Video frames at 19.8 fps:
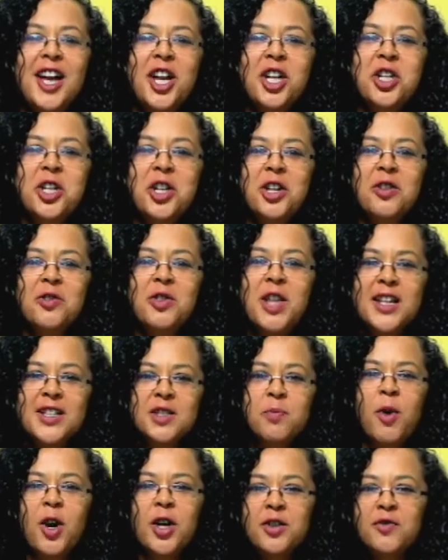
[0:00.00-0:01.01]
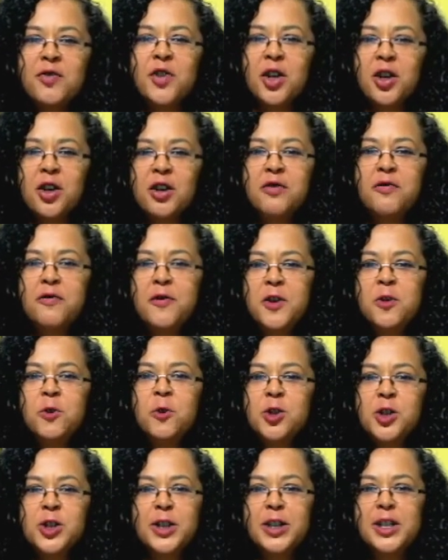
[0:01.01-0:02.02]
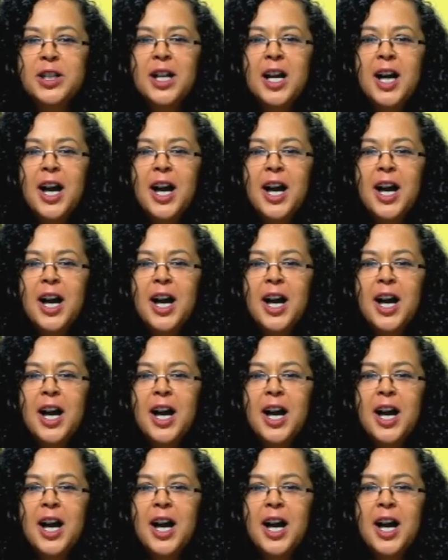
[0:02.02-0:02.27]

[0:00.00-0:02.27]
you know, that's part of the confusion.